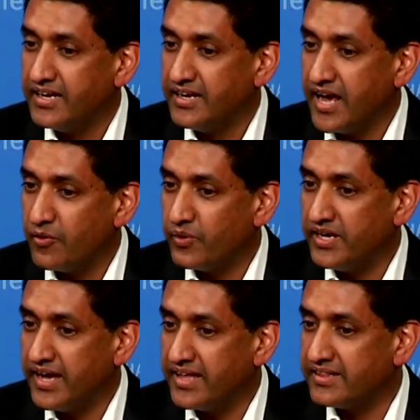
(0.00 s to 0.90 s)
Now,
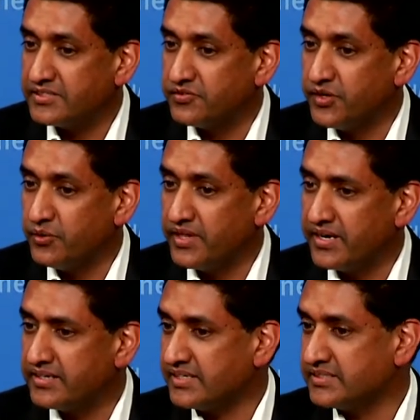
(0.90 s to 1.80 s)
we had this view that
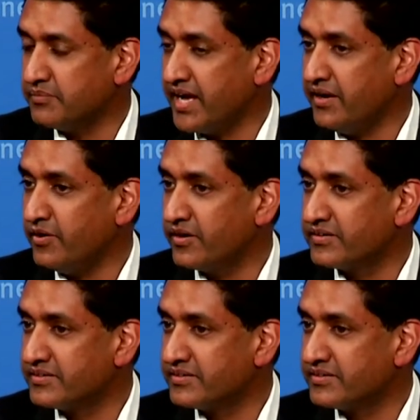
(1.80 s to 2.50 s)
it doesn't matter